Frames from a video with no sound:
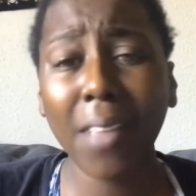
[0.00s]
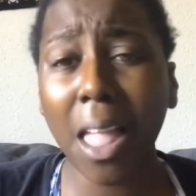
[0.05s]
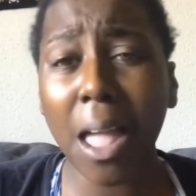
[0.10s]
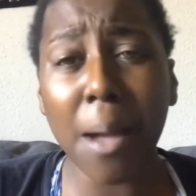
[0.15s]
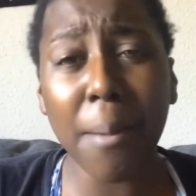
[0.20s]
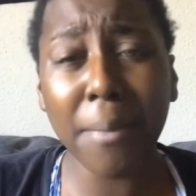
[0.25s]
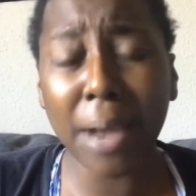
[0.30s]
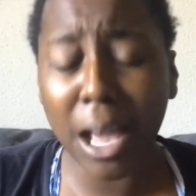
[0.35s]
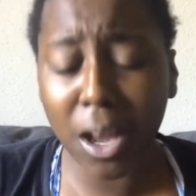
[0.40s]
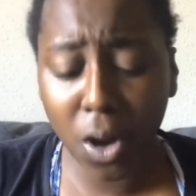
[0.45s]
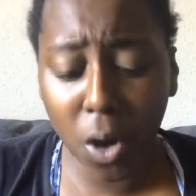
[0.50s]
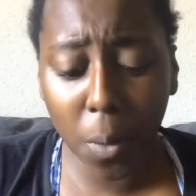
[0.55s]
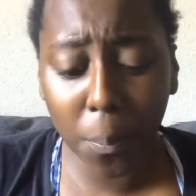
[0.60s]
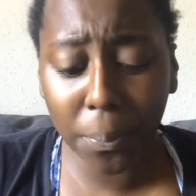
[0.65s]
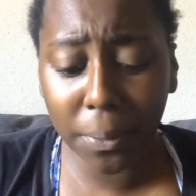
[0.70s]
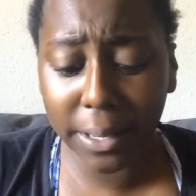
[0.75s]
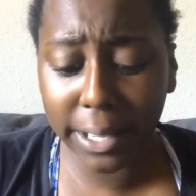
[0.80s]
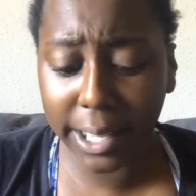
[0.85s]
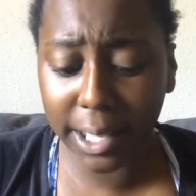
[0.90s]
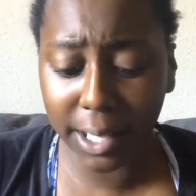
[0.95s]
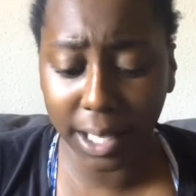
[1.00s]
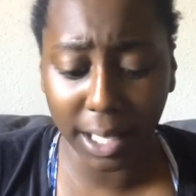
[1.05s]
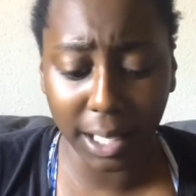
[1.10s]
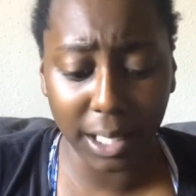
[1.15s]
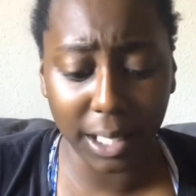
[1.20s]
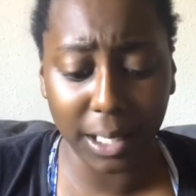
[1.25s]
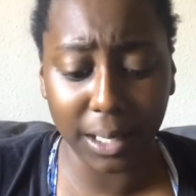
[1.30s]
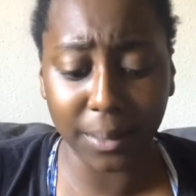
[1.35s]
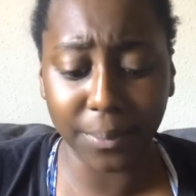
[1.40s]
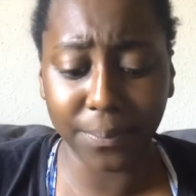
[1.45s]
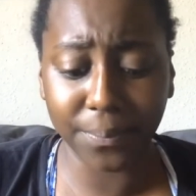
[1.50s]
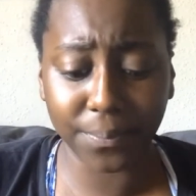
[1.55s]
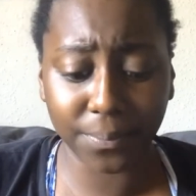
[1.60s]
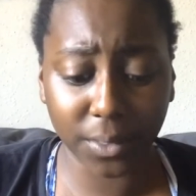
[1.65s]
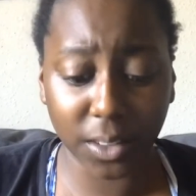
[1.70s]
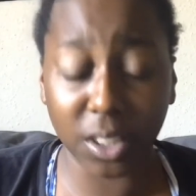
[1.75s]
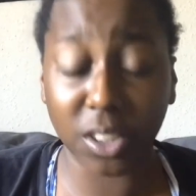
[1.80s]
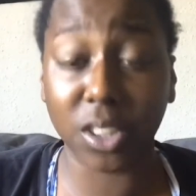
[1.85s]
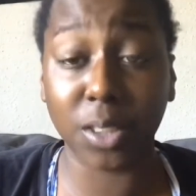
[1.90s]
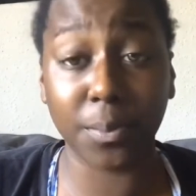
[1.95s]
I'm not gonna put um
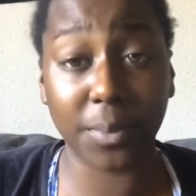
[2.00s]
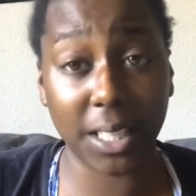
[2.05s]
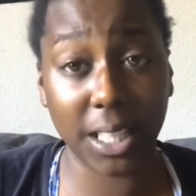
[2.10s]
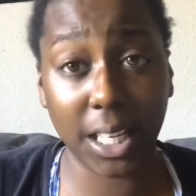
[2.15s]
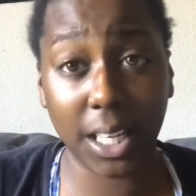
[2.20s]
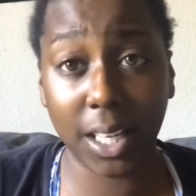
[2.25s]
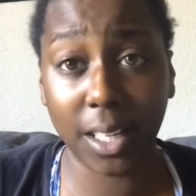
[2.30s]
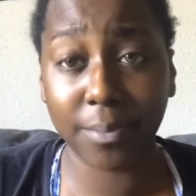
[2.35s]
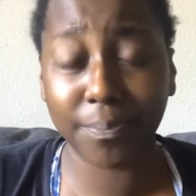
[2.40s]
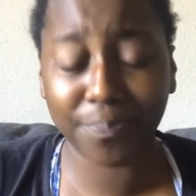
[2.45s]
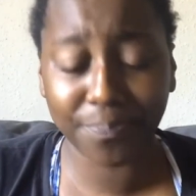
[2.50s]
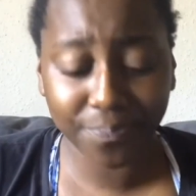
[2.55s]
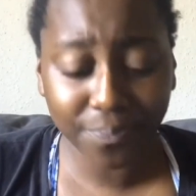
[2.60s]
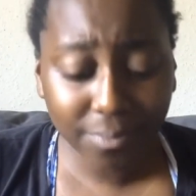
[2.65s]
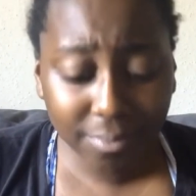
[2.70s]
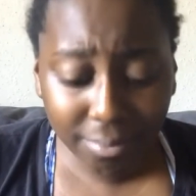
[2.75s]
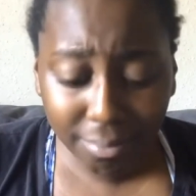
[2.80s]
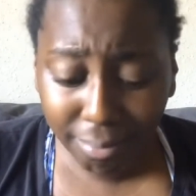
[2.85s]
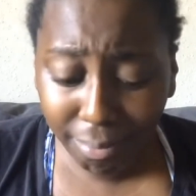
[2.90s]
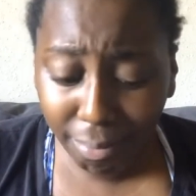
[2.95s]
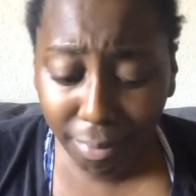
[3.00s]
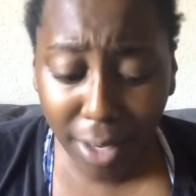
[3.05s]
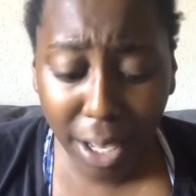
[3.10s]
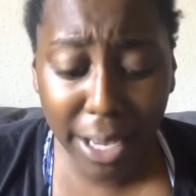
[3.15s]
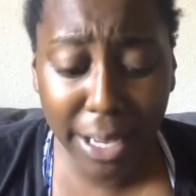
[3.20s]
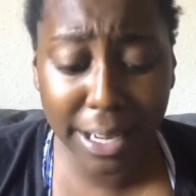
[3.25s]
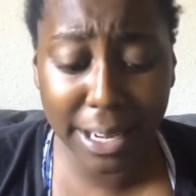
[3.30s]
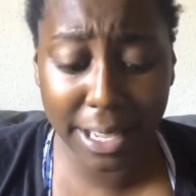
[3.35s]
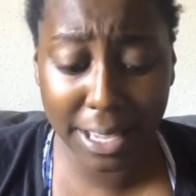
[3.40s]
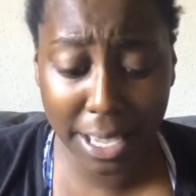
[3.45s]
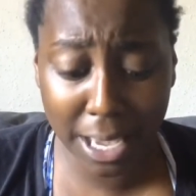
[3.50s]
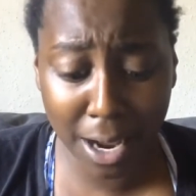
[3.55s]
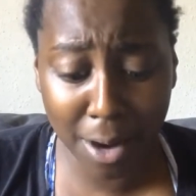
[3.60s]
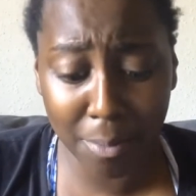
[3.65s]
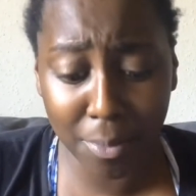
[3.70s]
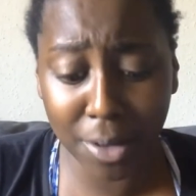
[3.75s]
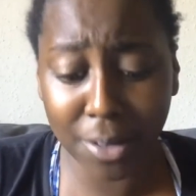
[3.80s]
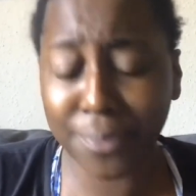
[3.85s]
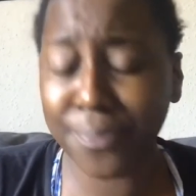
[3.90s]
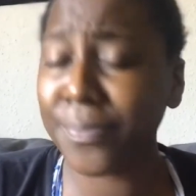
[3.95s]
this money in the
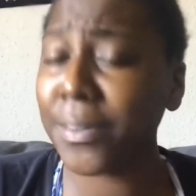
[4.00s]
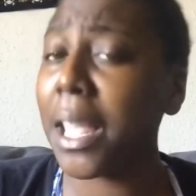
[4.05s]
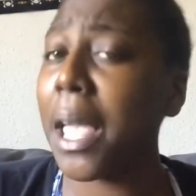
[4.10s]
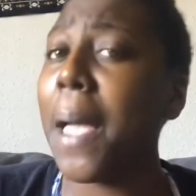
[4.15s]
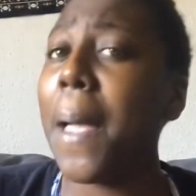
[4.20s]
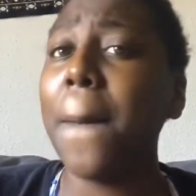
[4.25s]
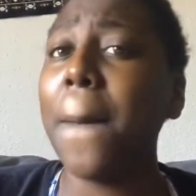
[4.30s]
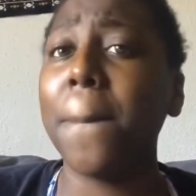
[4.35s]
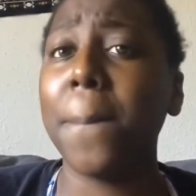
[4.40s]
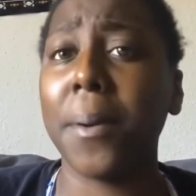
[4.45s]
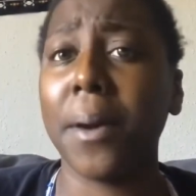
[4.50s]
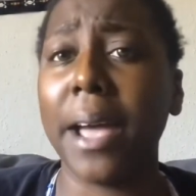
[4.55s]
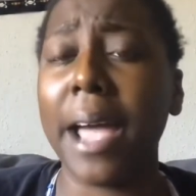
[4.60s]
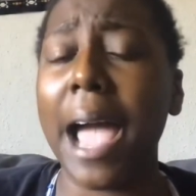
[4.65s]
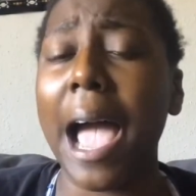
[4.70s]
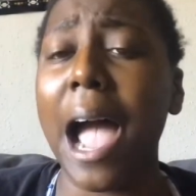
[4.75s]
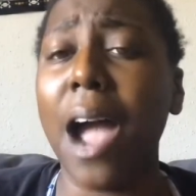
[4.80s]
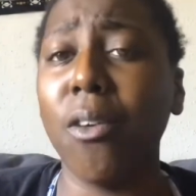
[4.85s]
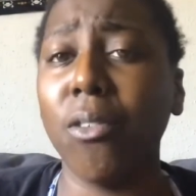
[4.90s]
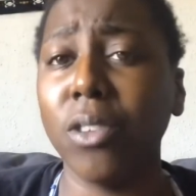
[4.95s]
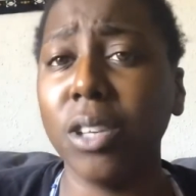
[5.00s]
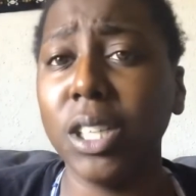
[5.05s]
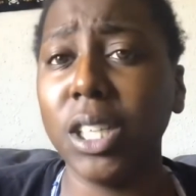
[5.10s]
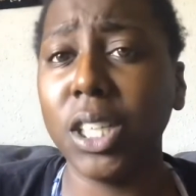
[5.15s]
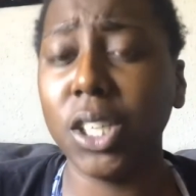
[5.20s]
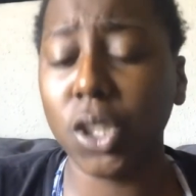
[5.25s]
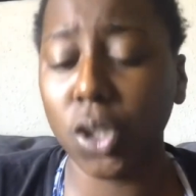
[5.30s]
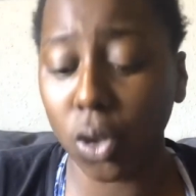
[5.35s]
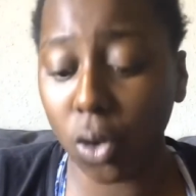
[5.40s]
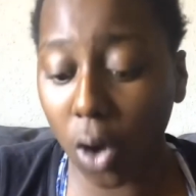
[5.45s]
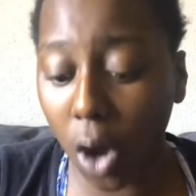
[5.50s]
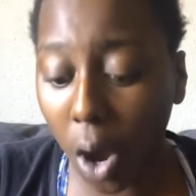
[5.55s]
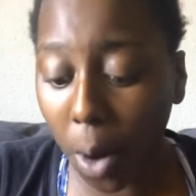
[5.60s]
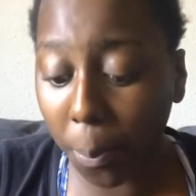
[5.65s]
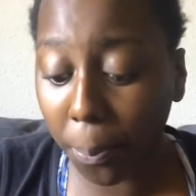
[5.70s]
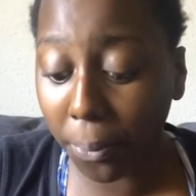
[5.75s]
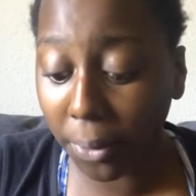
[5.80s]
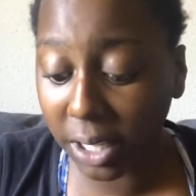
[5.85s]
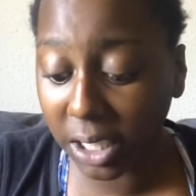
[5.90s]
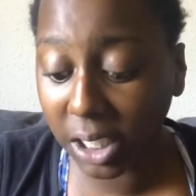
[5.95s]
camera, but I really do
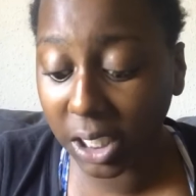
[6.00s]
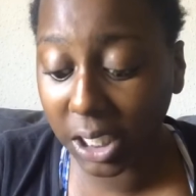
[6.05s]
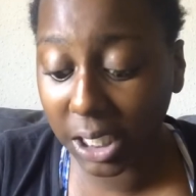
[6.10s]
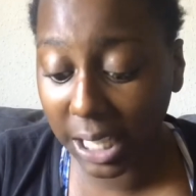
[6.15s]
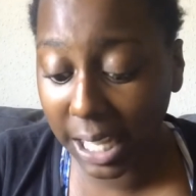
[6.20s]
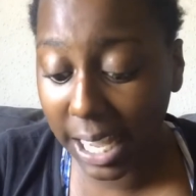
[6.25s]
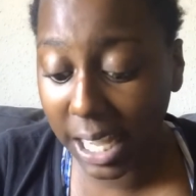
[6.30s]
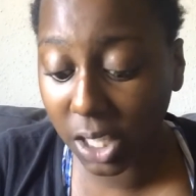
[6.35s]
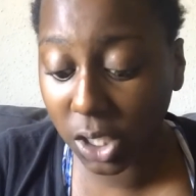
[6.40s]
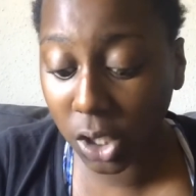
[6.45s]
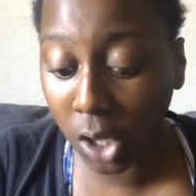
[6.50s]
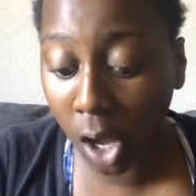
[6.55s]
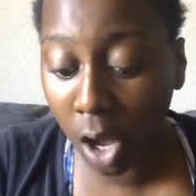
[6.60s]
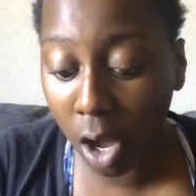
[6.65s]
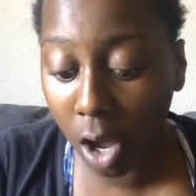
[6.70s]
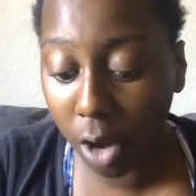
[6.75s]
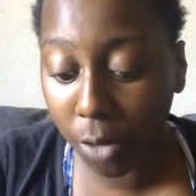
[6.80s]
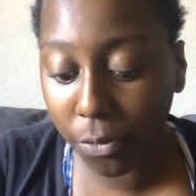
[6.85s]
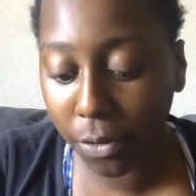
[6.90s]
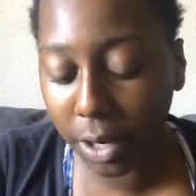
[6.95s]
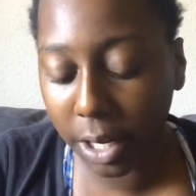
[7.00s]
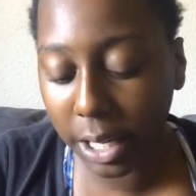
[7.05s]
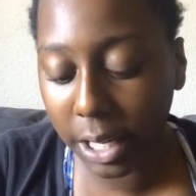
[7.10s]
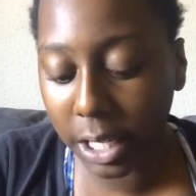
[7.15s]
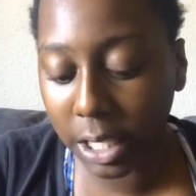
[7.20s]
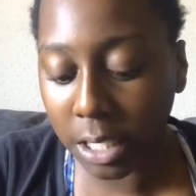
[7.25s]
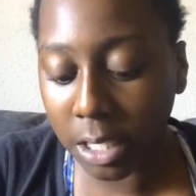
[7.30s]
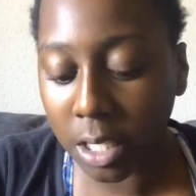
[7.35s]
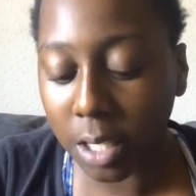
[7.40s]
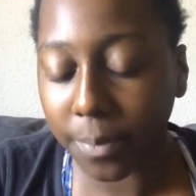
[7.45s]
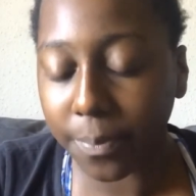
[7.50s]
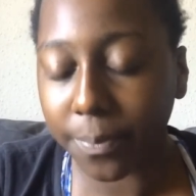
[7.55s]
appreciate y'all for this.